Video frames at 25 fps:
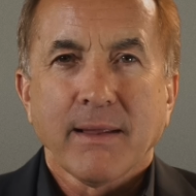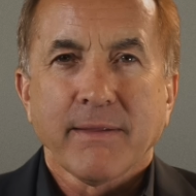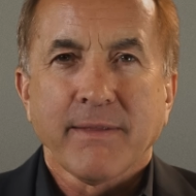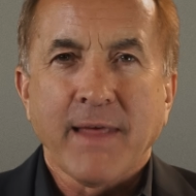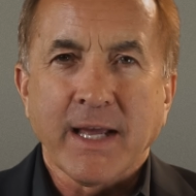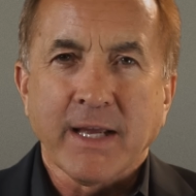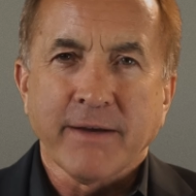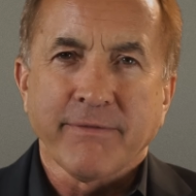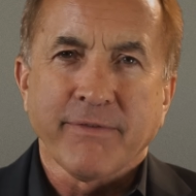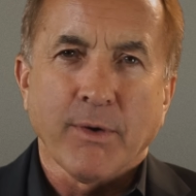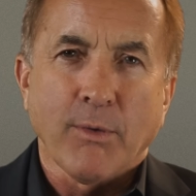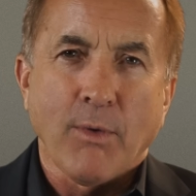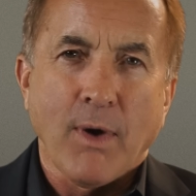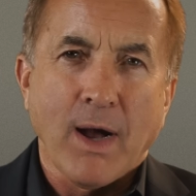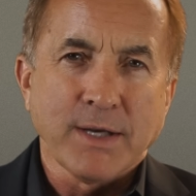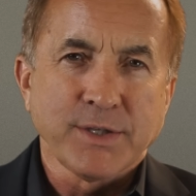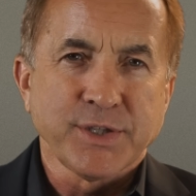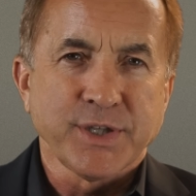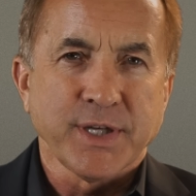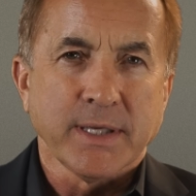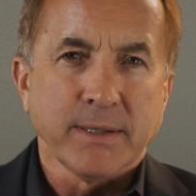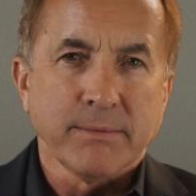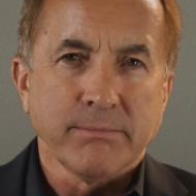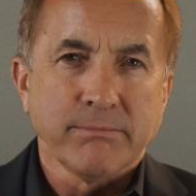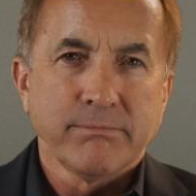Thank you for
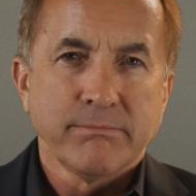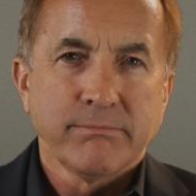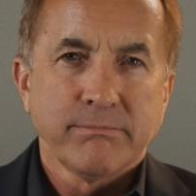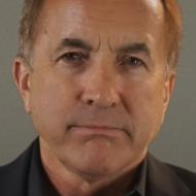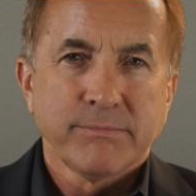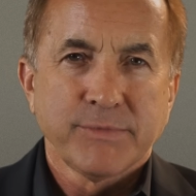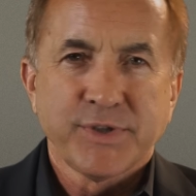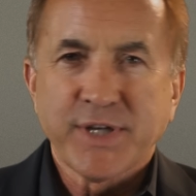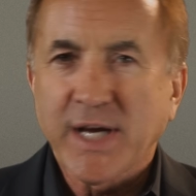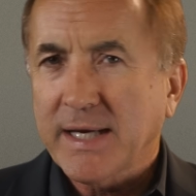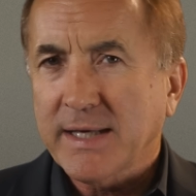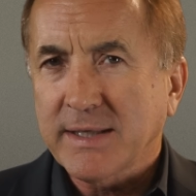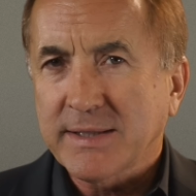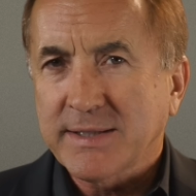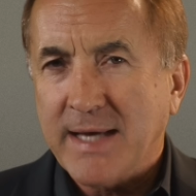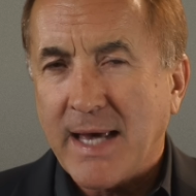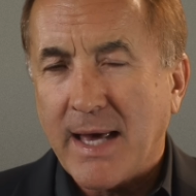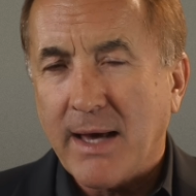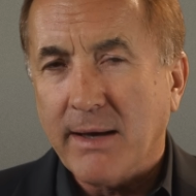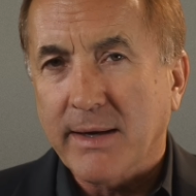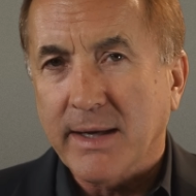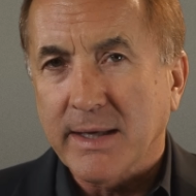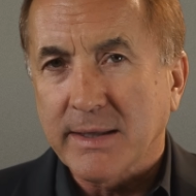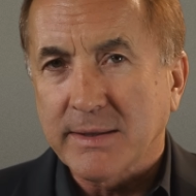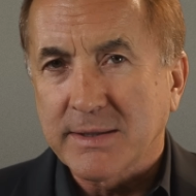watching. Check us
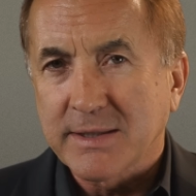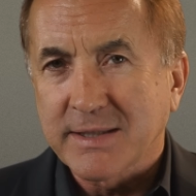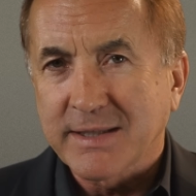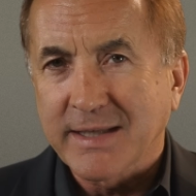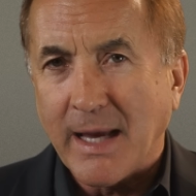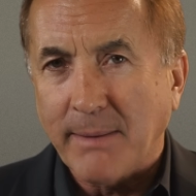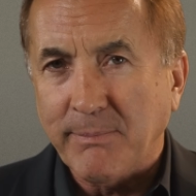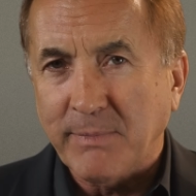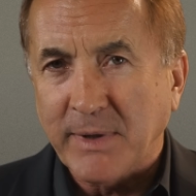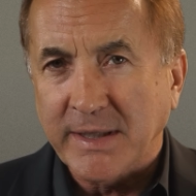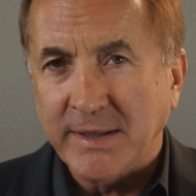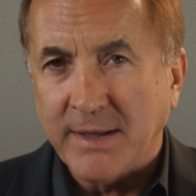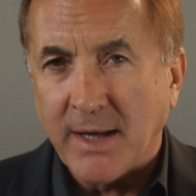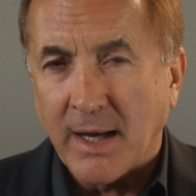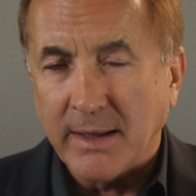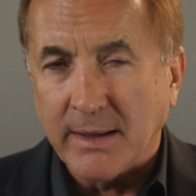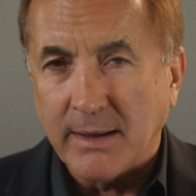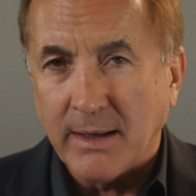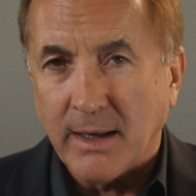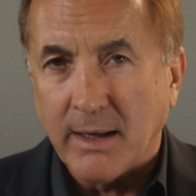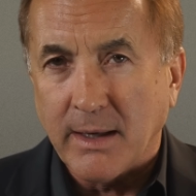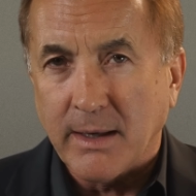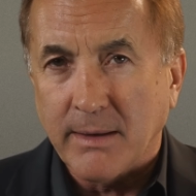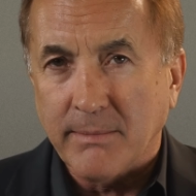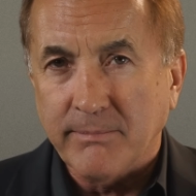out at
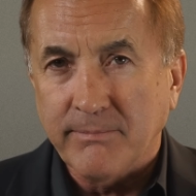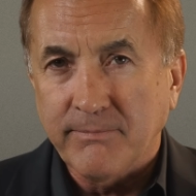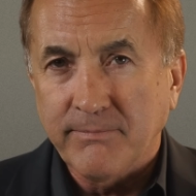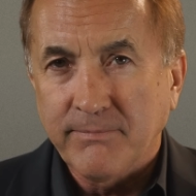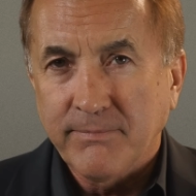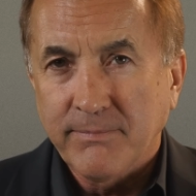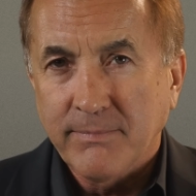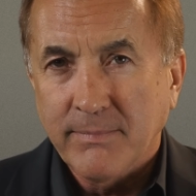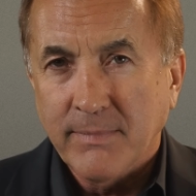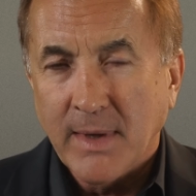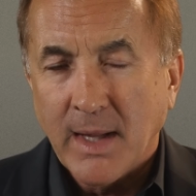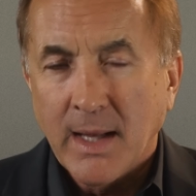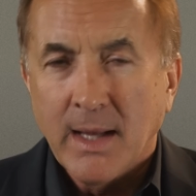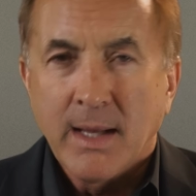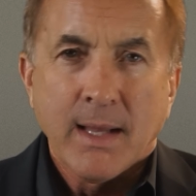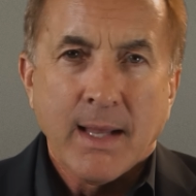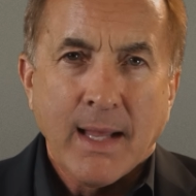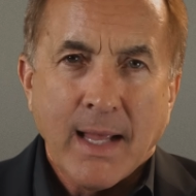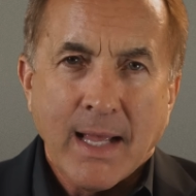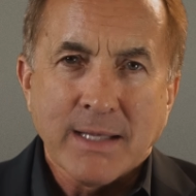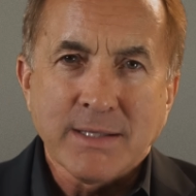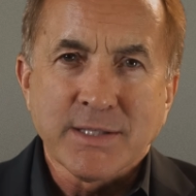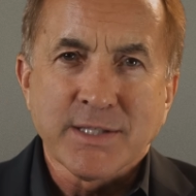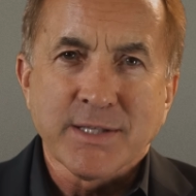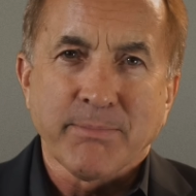skeptic.com
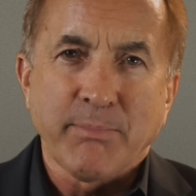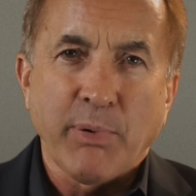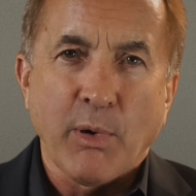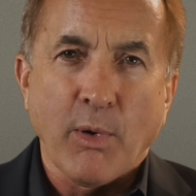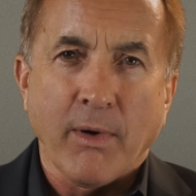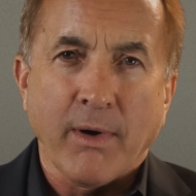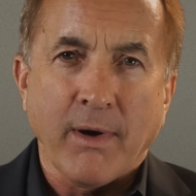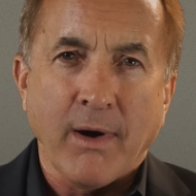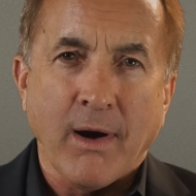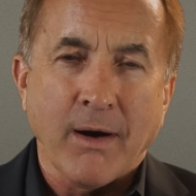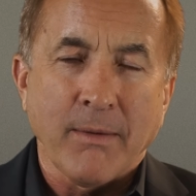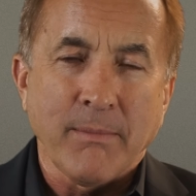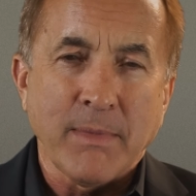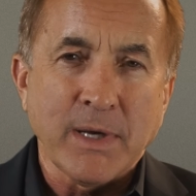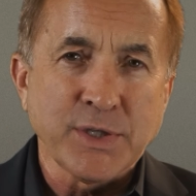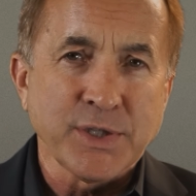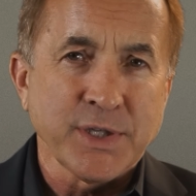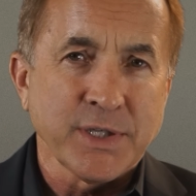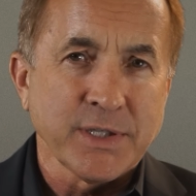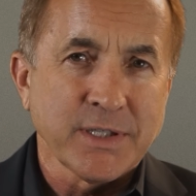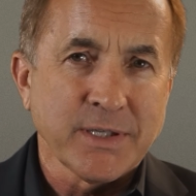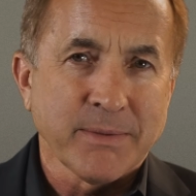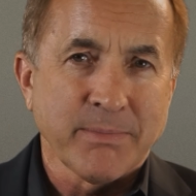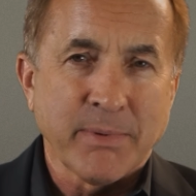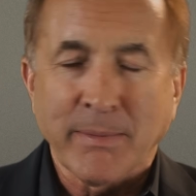and support our
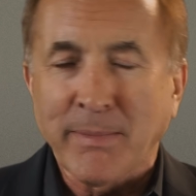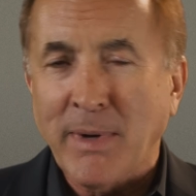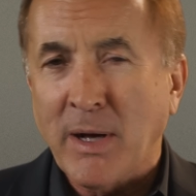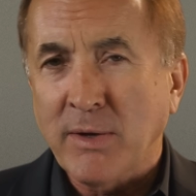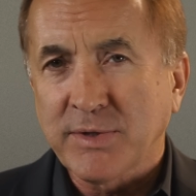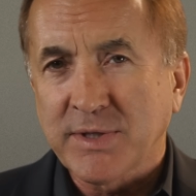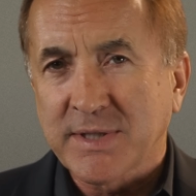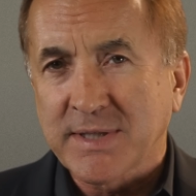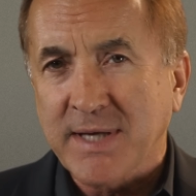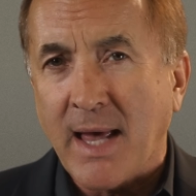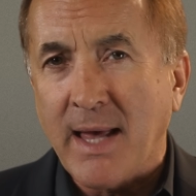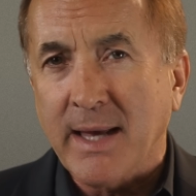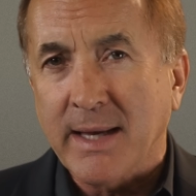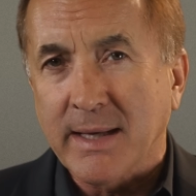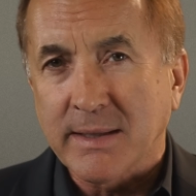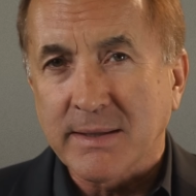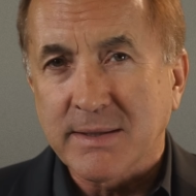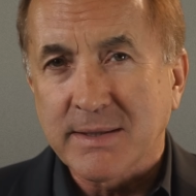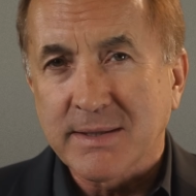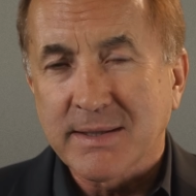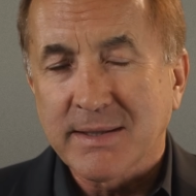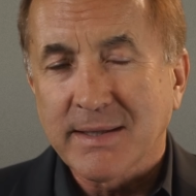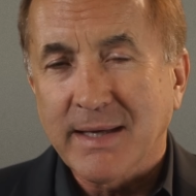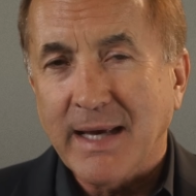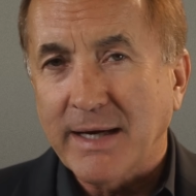mission to promote
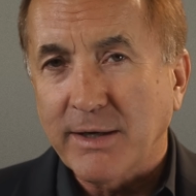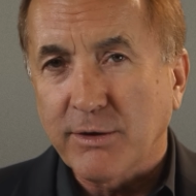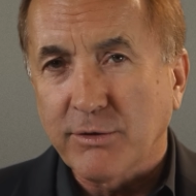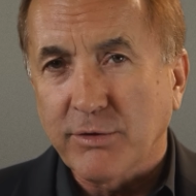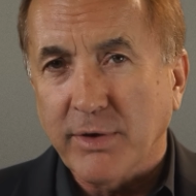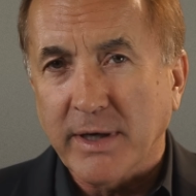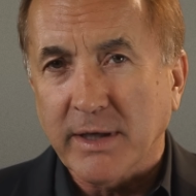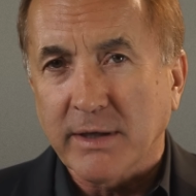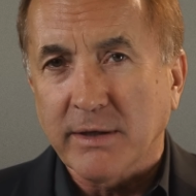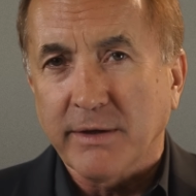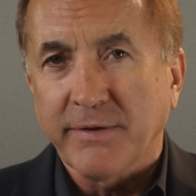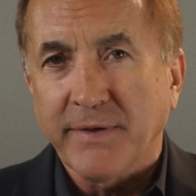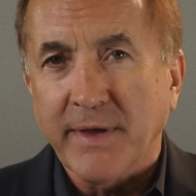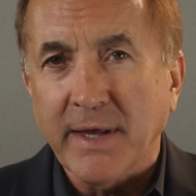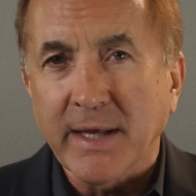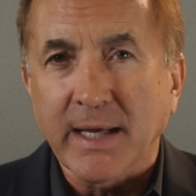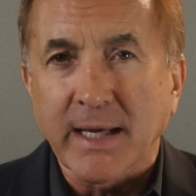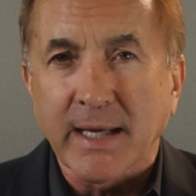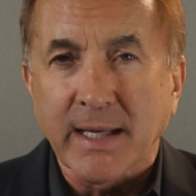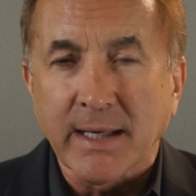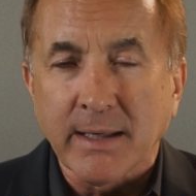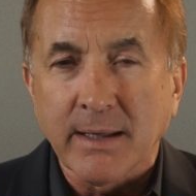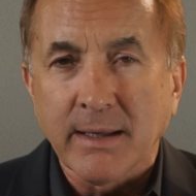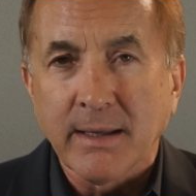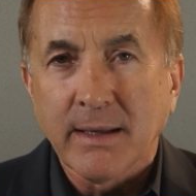science and critical
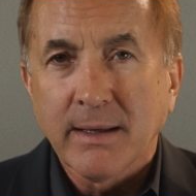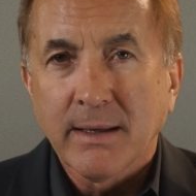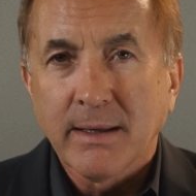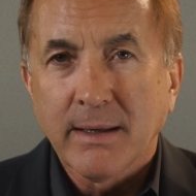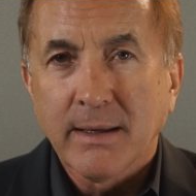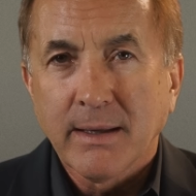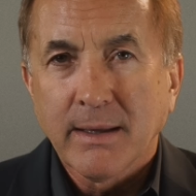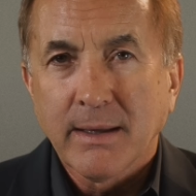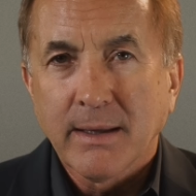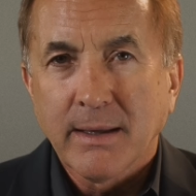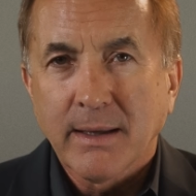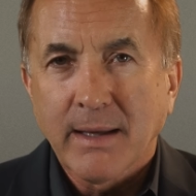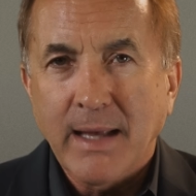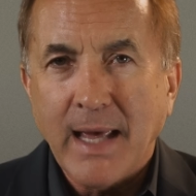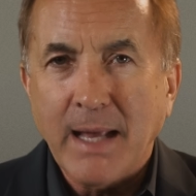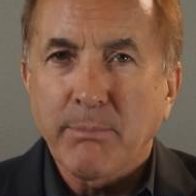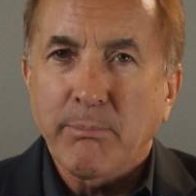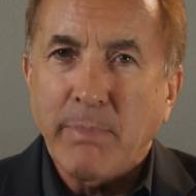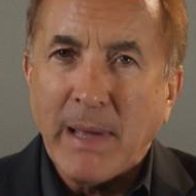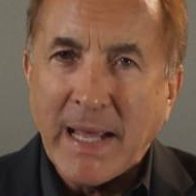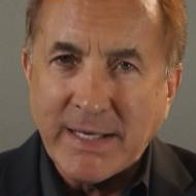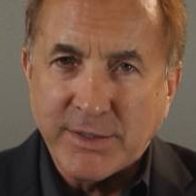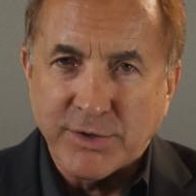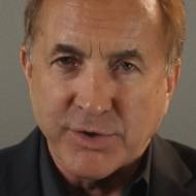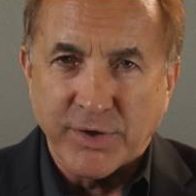thinking at
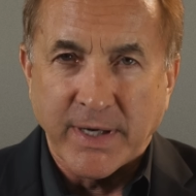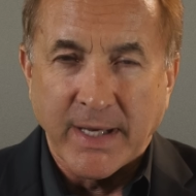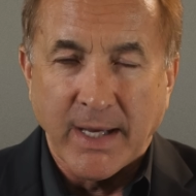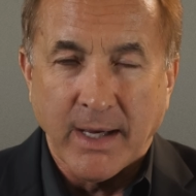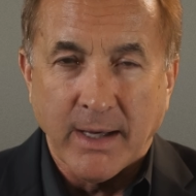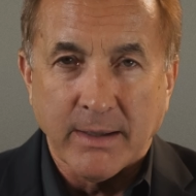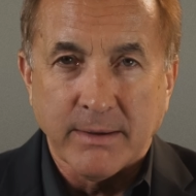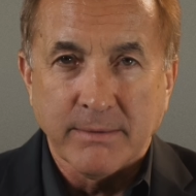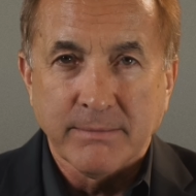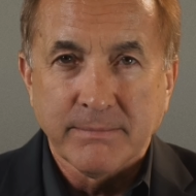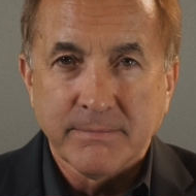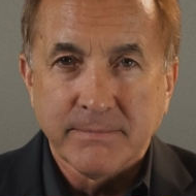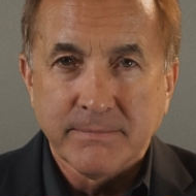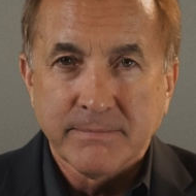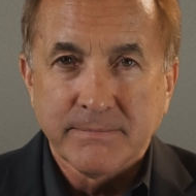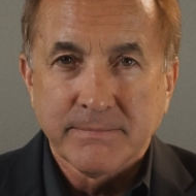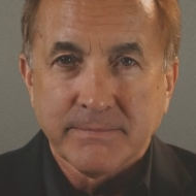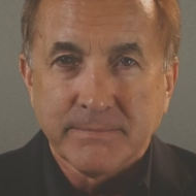Patreon.